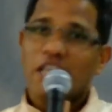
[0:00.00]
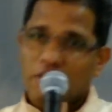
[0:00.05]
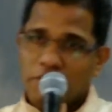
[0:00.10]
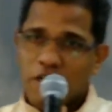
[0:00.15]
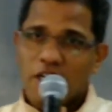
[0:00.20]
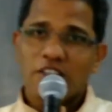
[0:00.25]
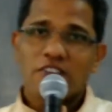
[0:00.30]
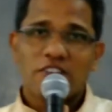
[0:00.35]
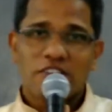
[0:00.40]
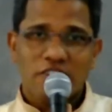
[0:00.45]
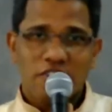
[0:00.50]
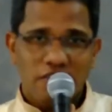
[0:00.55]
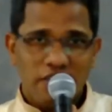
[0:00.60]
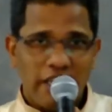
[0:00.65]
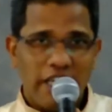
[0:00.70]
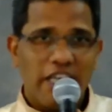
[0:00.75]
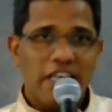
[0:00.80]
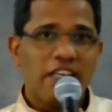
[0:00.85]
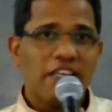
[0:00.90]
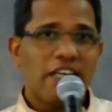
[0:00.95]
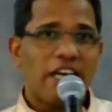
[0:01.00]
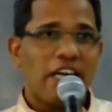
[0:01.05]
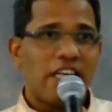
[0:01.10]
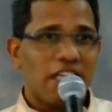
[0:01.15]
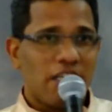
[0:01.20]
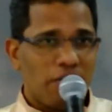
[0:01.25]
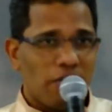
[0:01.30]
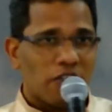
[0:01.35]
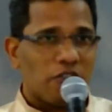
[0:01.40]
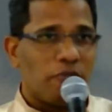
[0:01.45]
was there, and
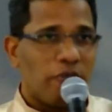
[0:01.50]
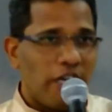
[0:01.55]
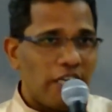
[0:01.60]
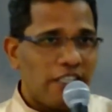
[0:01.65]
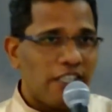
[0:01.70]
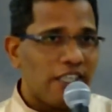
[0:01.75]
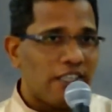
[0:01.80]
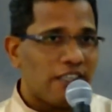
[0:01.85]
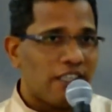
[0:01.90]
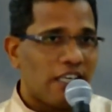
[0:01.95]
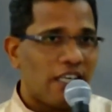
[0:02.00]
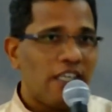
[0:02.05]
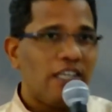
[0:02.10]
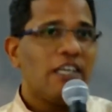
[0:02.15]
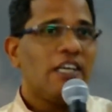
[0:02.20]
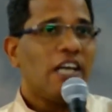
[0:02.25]
he was waiting there,